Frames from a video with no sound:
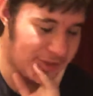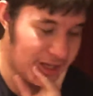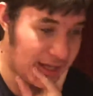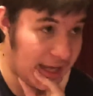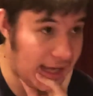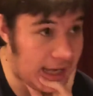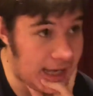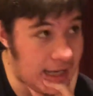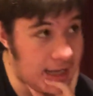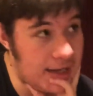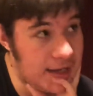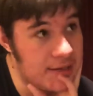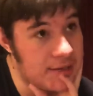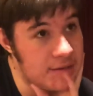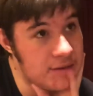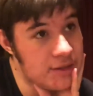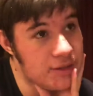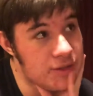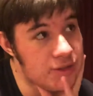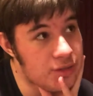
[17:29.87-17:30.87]

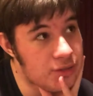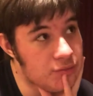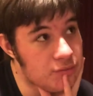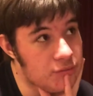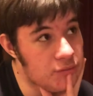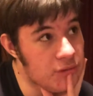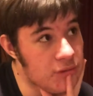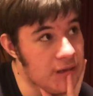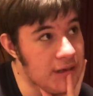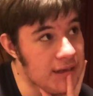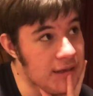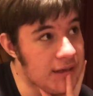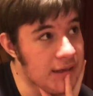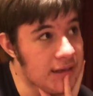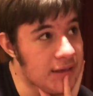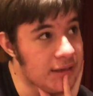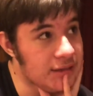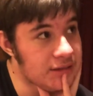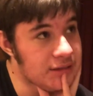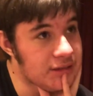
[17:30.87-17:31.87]
and what
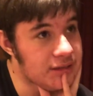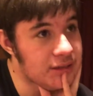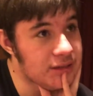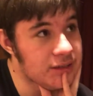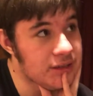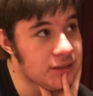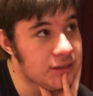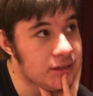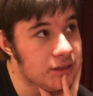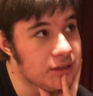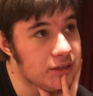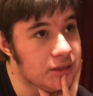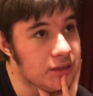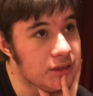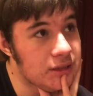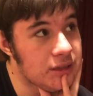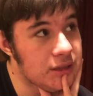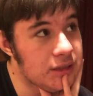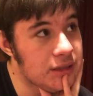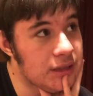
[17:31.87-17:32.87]
else?
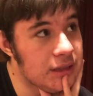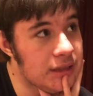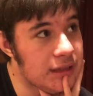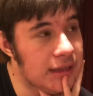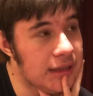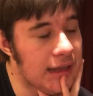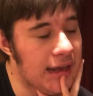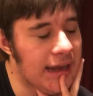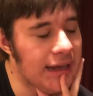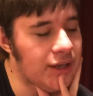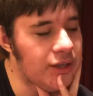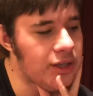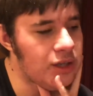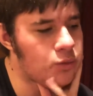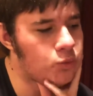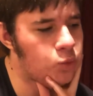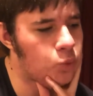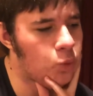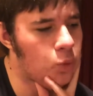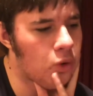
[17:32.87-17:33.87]

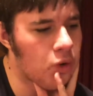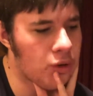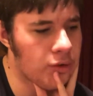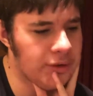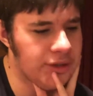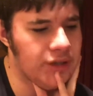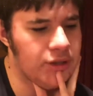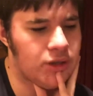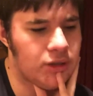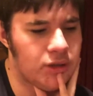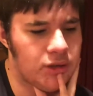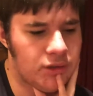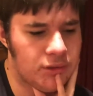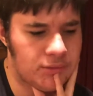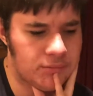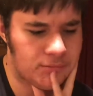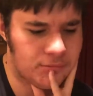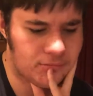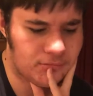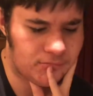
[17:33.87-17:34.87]
Alien Warrior.
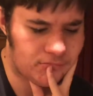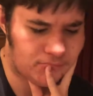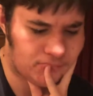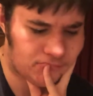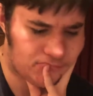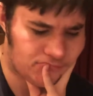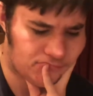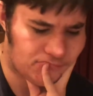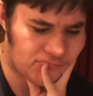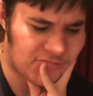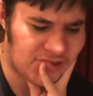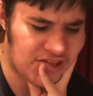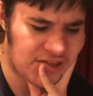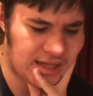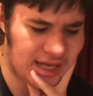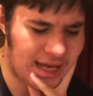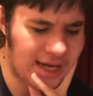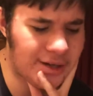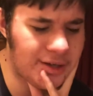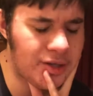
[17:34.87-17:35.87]

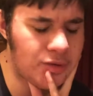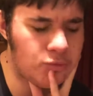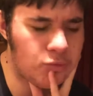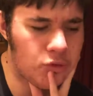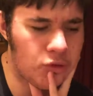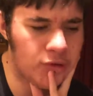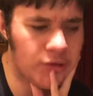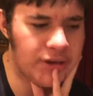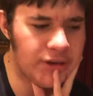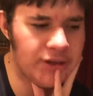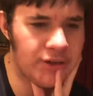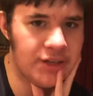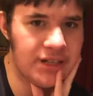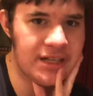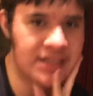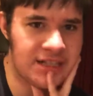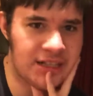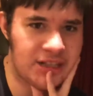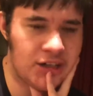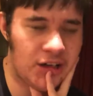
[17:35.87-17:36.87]
Alien Warrior
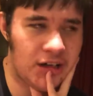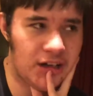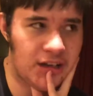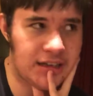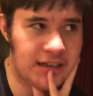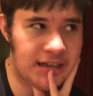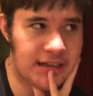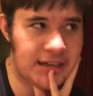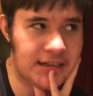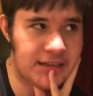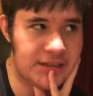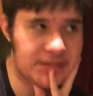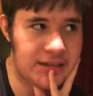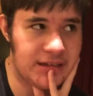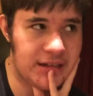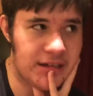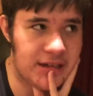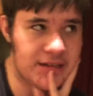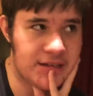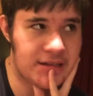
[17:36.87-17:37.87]
is a card that
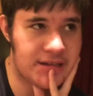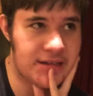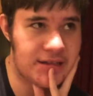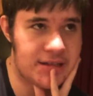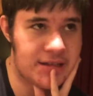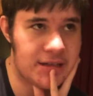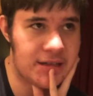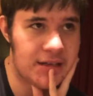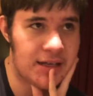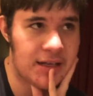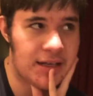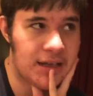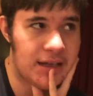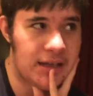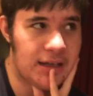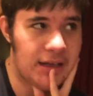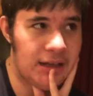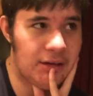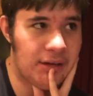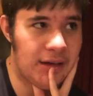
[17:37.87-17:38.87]
exists
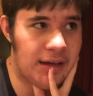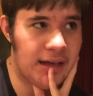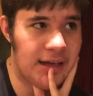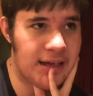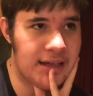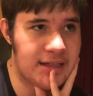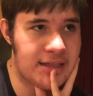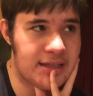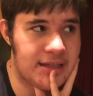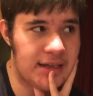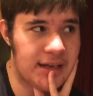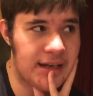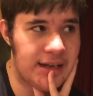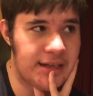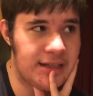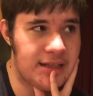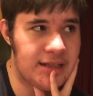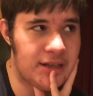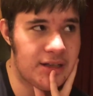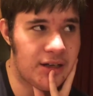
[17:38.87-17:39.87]
it's
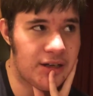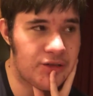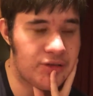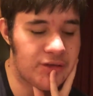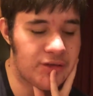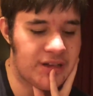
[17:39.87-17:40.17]
1800